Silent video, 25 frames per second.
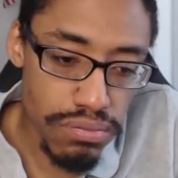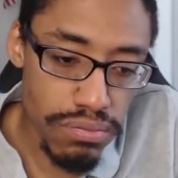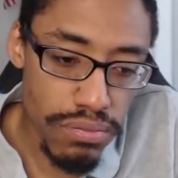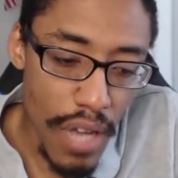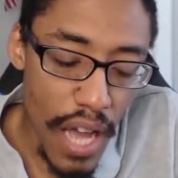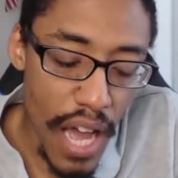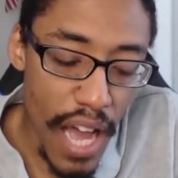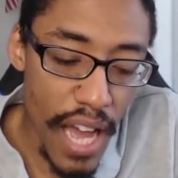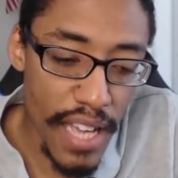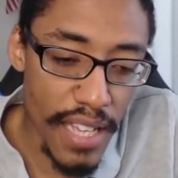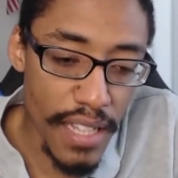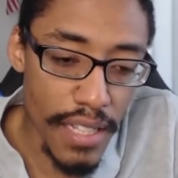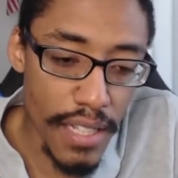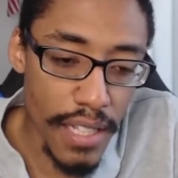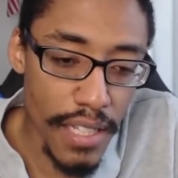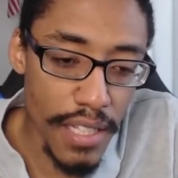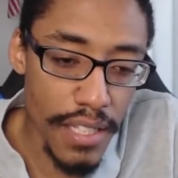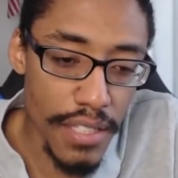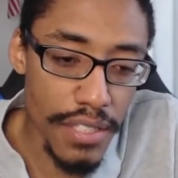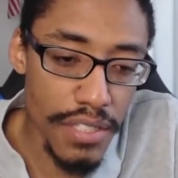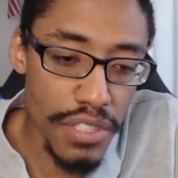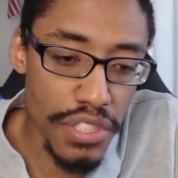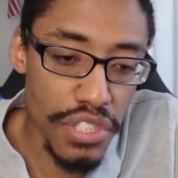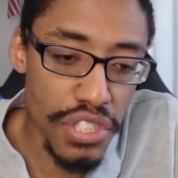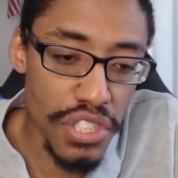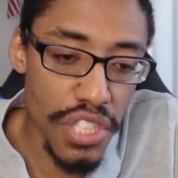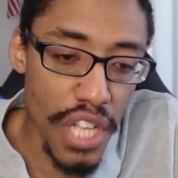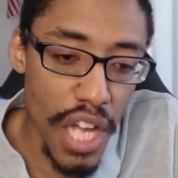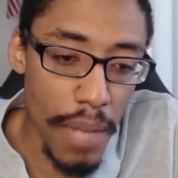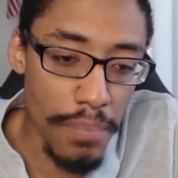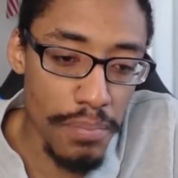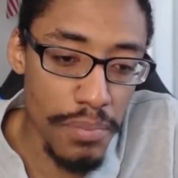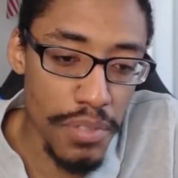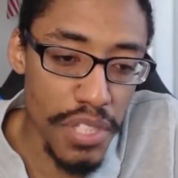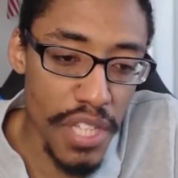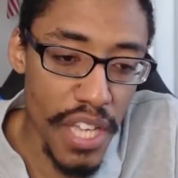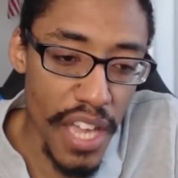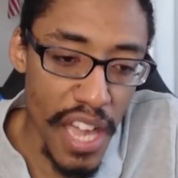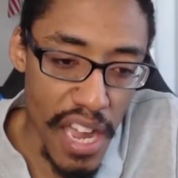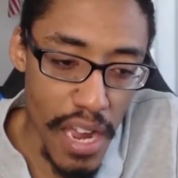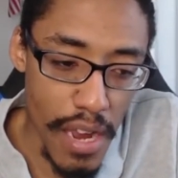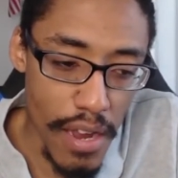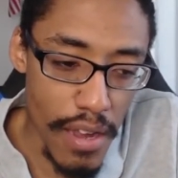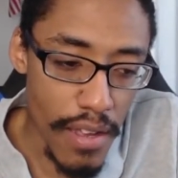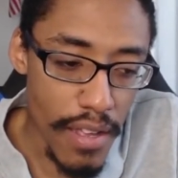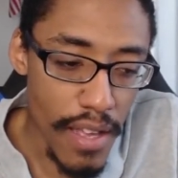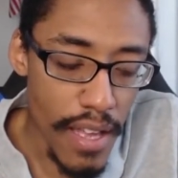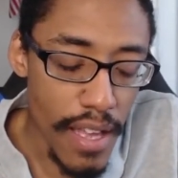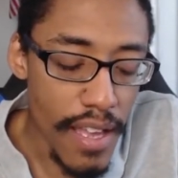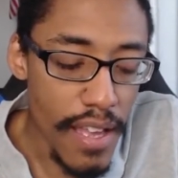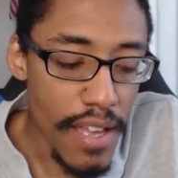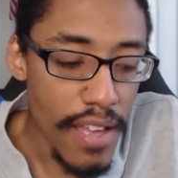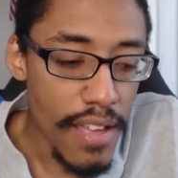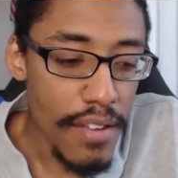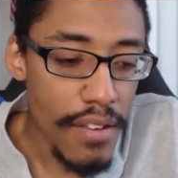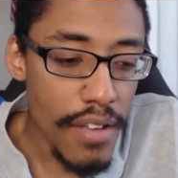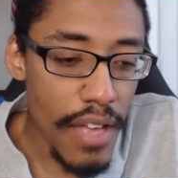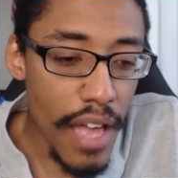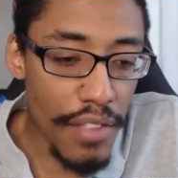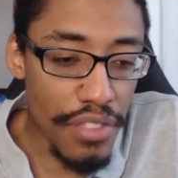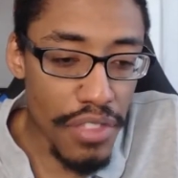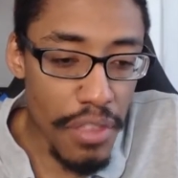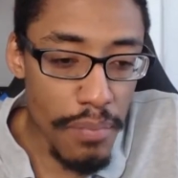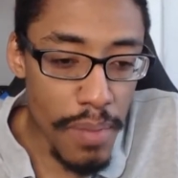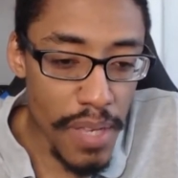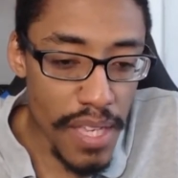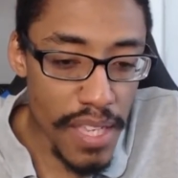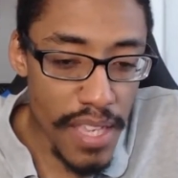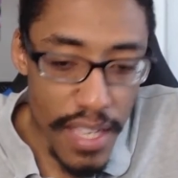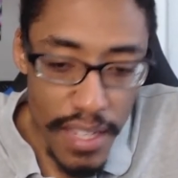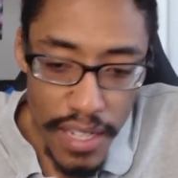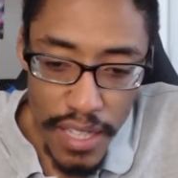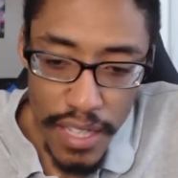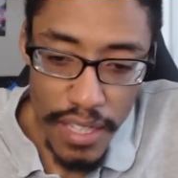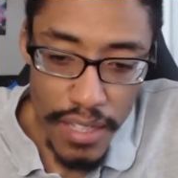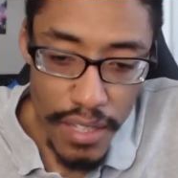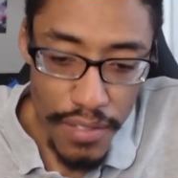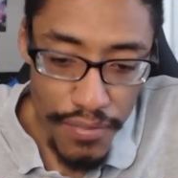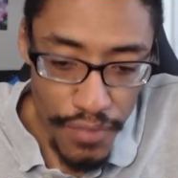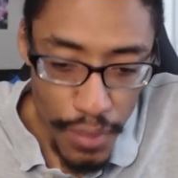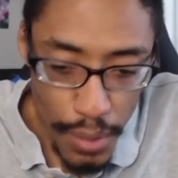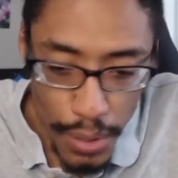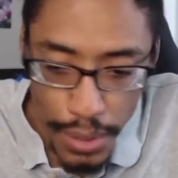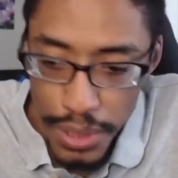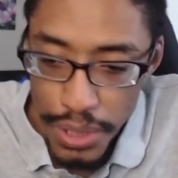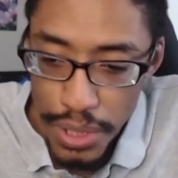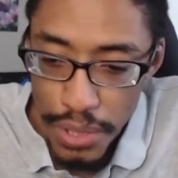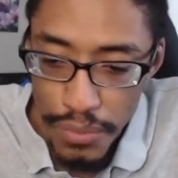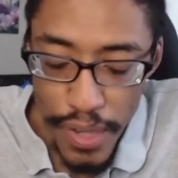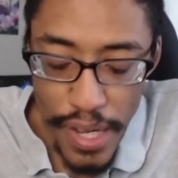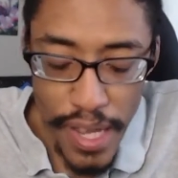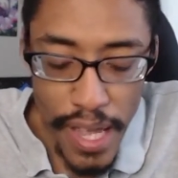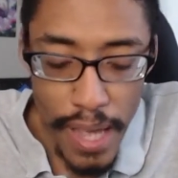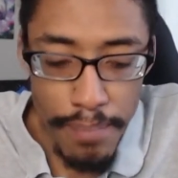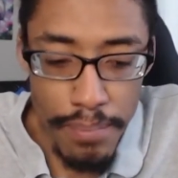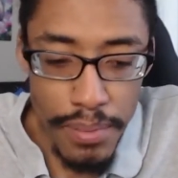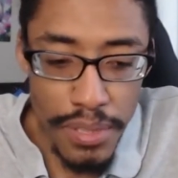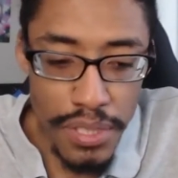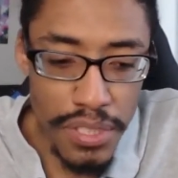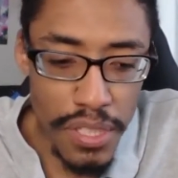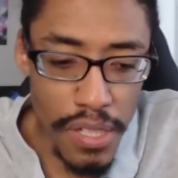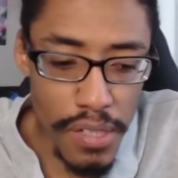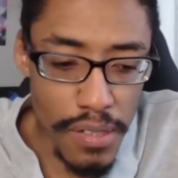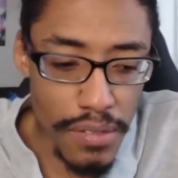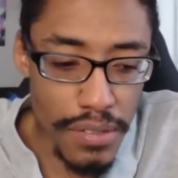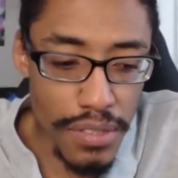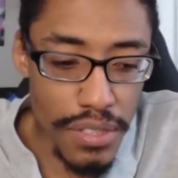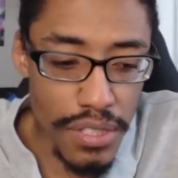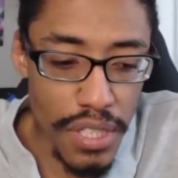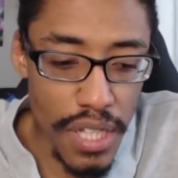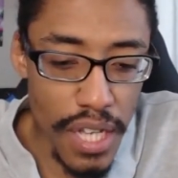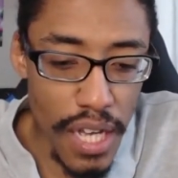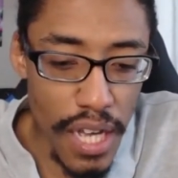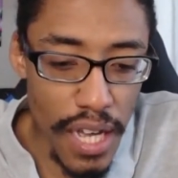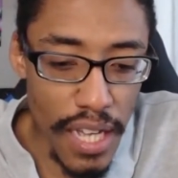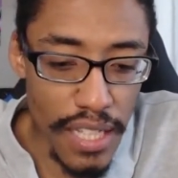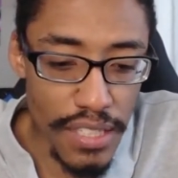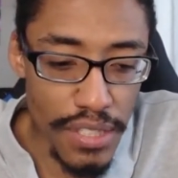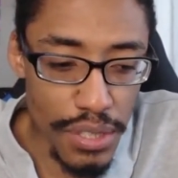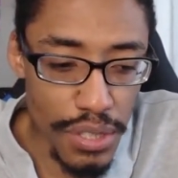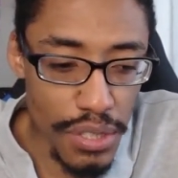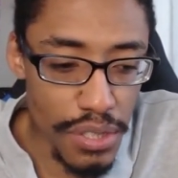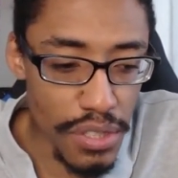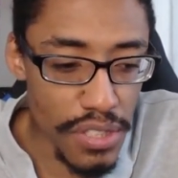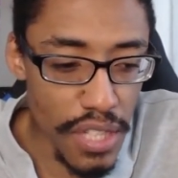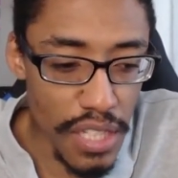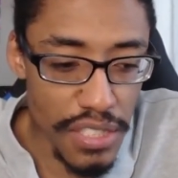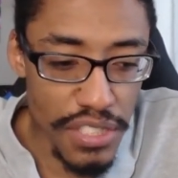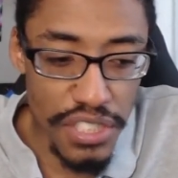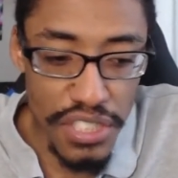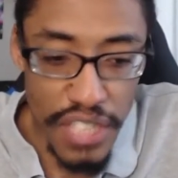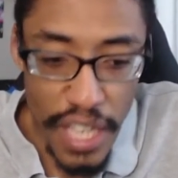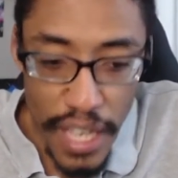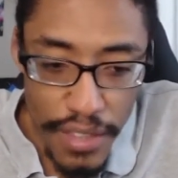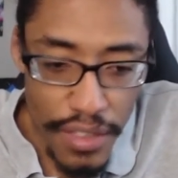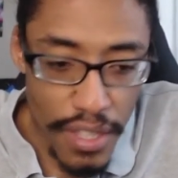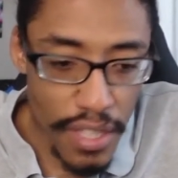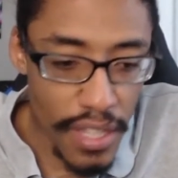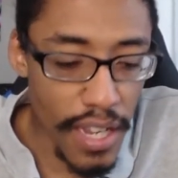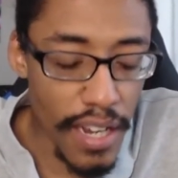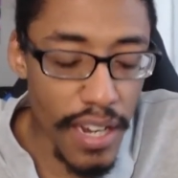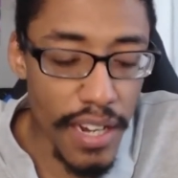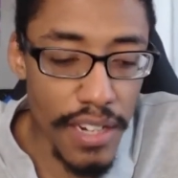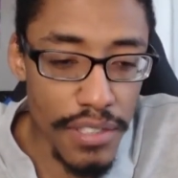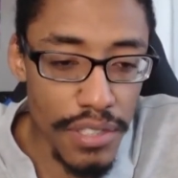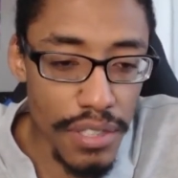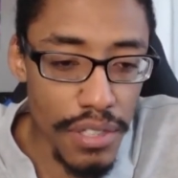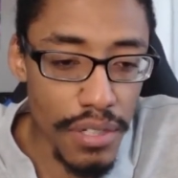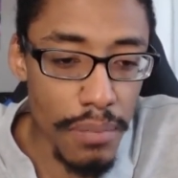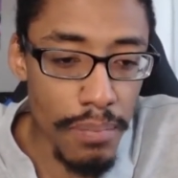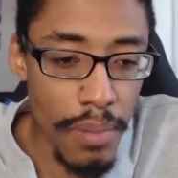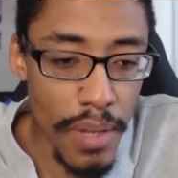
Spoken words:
I stopped caring. At the beginning, in the first 3 episodes, I just could not stand the character.